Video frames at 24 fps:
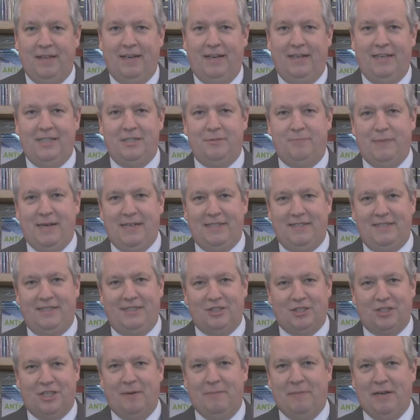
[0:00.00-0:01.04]
his message
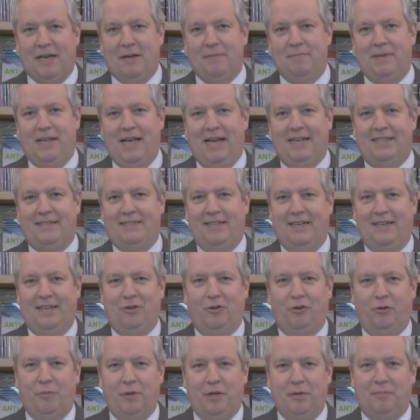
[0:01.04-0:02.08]
is coming up next, and I
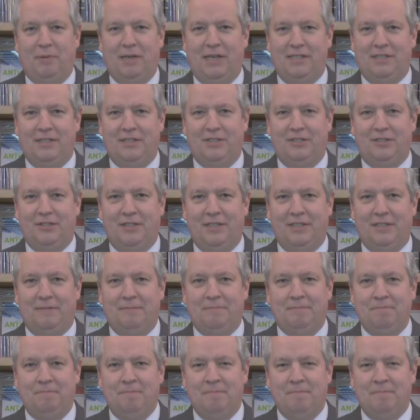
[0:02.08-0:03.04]
know it'll be a blessing to you.